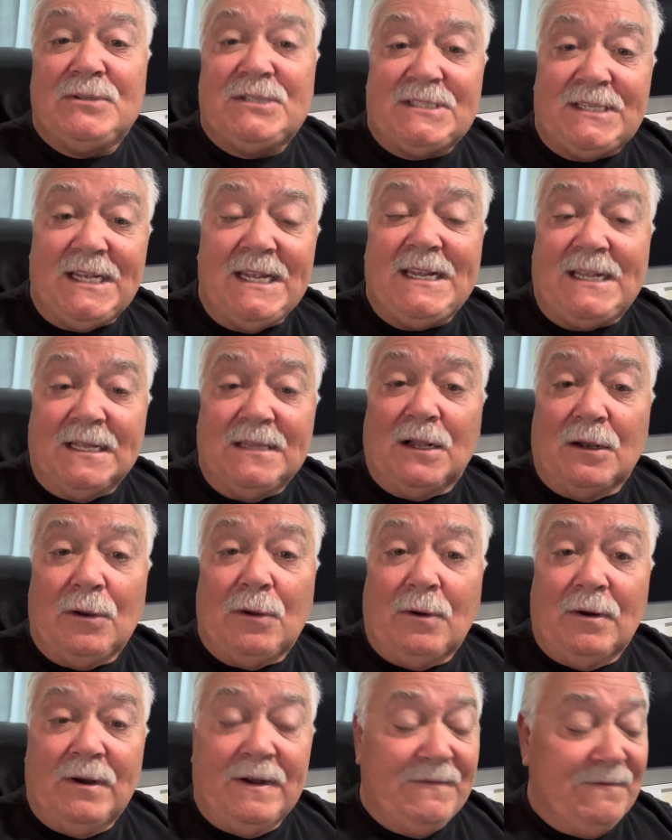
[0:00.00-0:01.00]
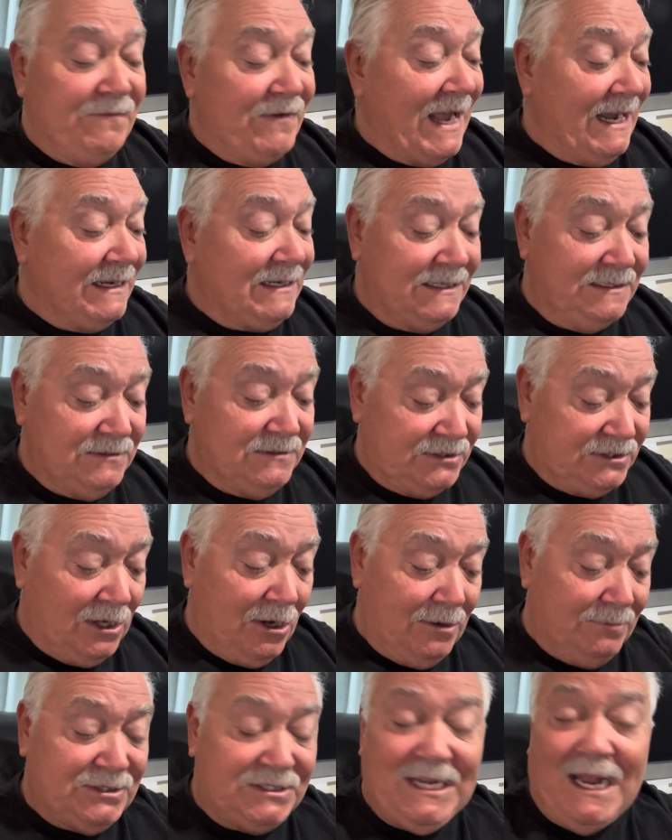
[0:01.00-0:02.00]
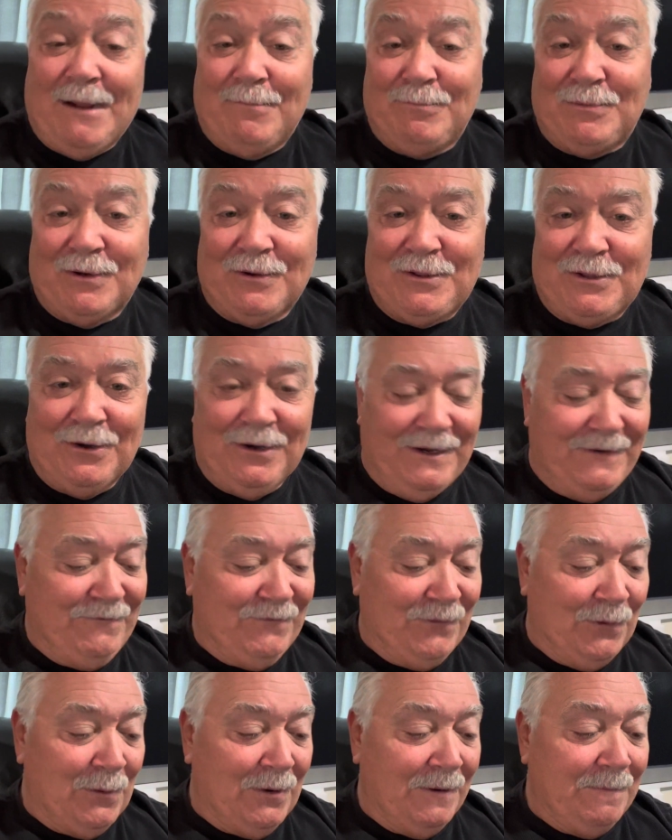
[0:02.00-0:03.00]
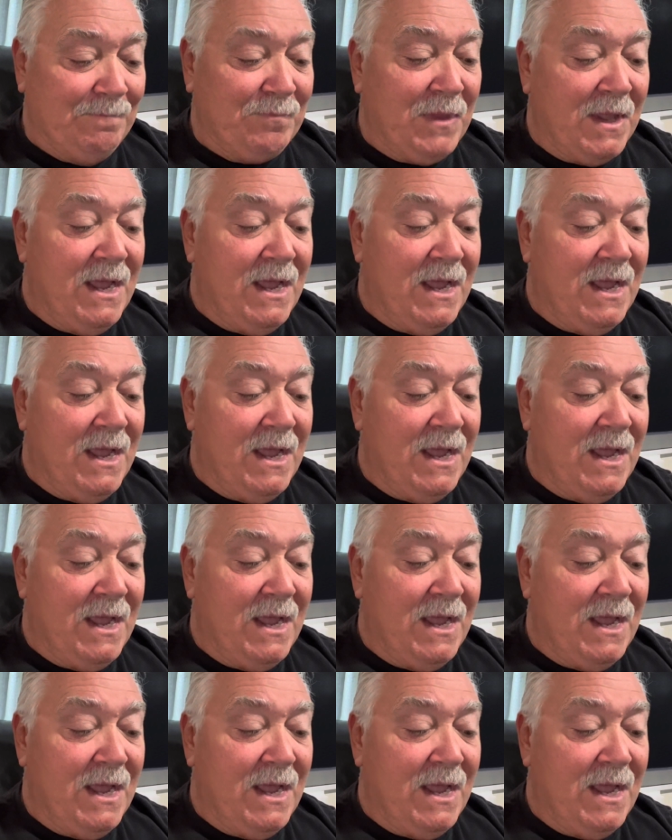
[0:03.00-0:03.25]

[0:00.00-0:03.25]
Seek in the Lord. In fact, in Psalms chapter 34,